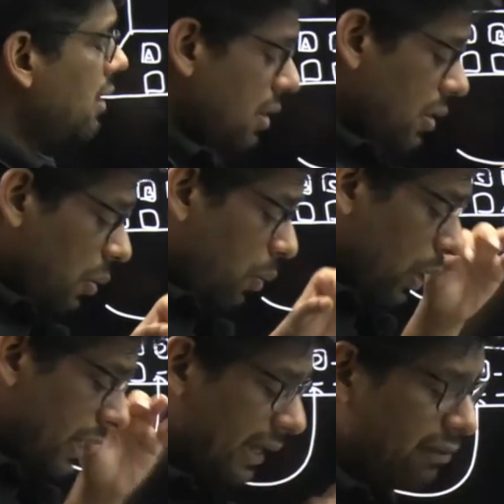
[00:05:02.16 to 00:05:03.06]

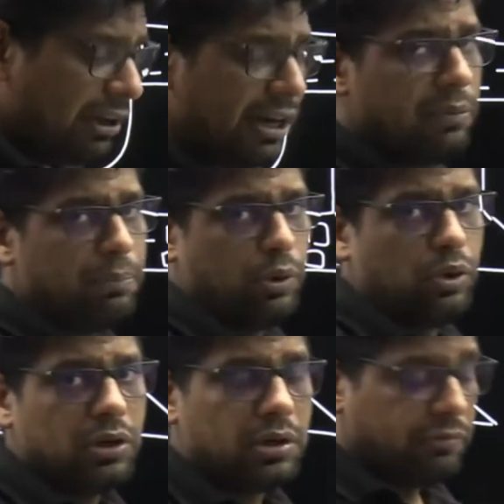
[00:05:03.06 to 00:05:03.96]
whatever
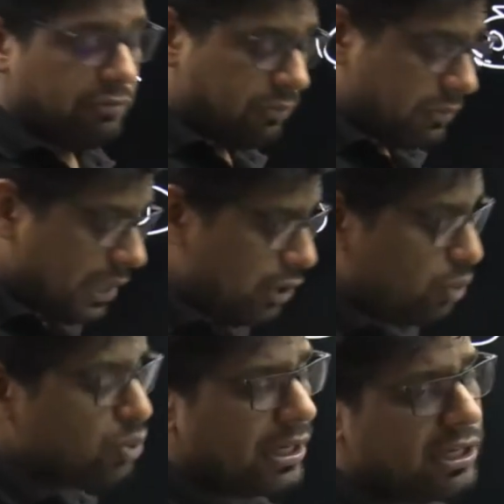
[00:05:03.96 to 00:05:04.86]
input the user is